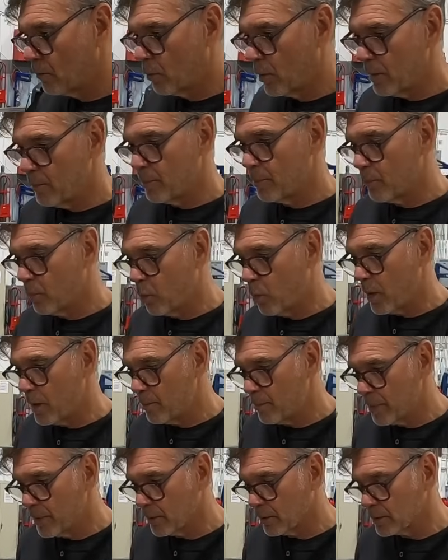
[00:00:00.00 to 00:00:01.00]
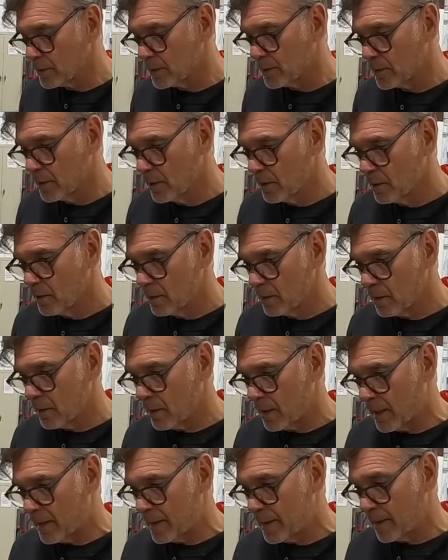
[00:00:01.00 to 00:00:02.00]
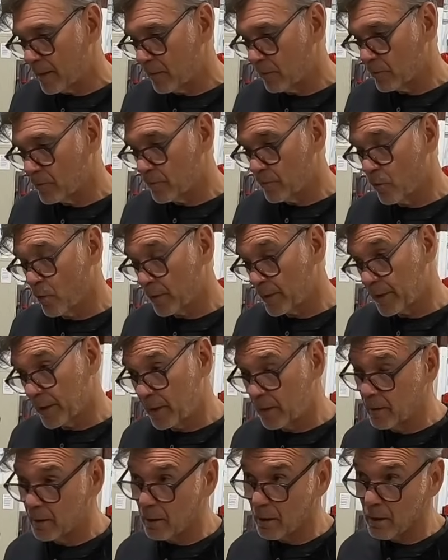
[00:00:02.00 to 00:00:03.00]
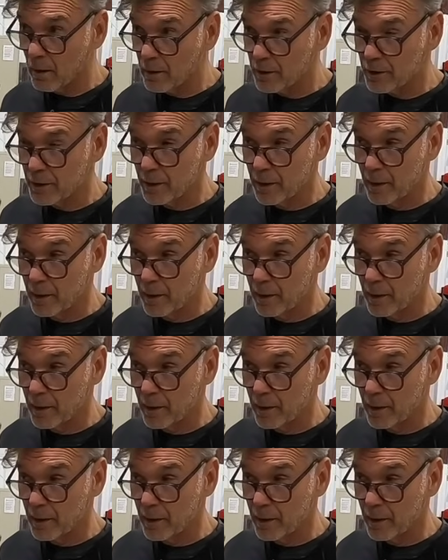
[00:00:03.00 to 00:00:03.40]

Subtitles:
we built, I think it was 14 cars